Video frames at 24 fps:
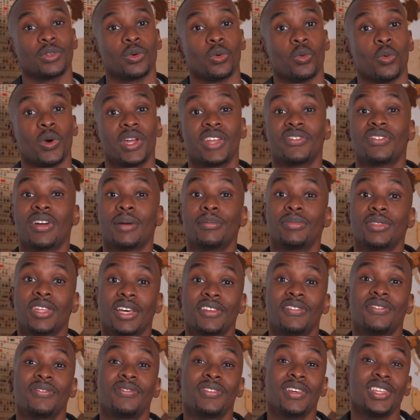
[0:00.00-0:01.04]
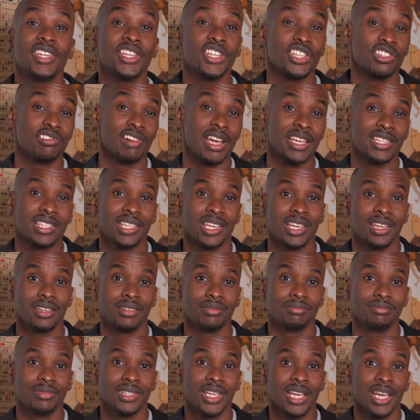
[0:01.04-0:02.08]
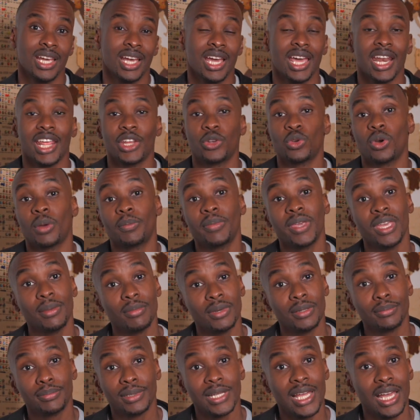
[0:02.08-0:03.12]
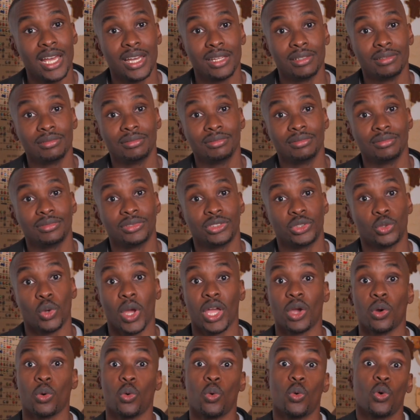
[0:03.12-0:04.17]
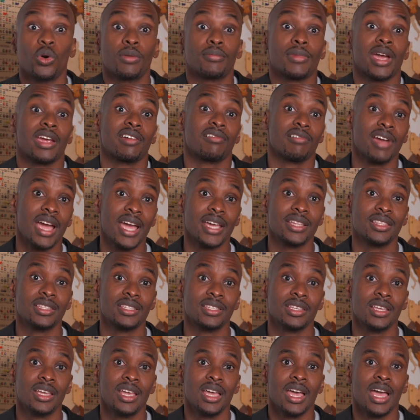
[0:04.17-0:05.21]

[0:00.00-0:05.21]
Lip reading: What if I'm not finished writing? Can I do a payment plan? Do I own my rights?